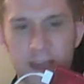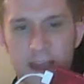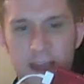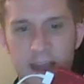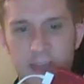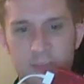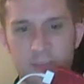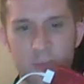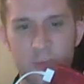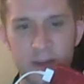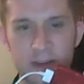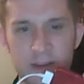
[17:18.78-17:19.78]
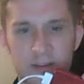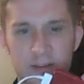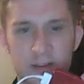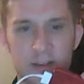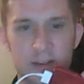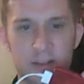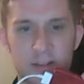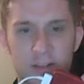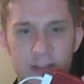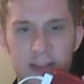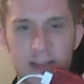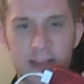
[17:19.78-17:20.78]
At that point, the
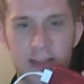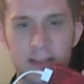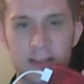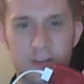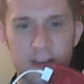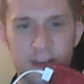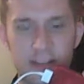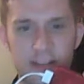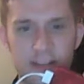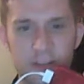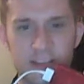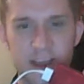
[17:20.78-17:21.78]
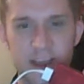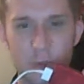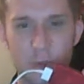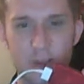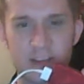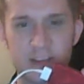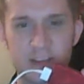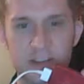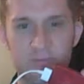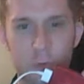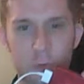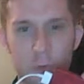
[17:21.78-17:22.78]
Lions had 11 takeaways in
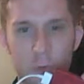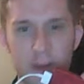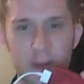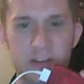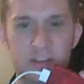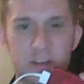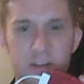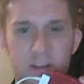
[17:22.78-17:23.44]
4 weeks,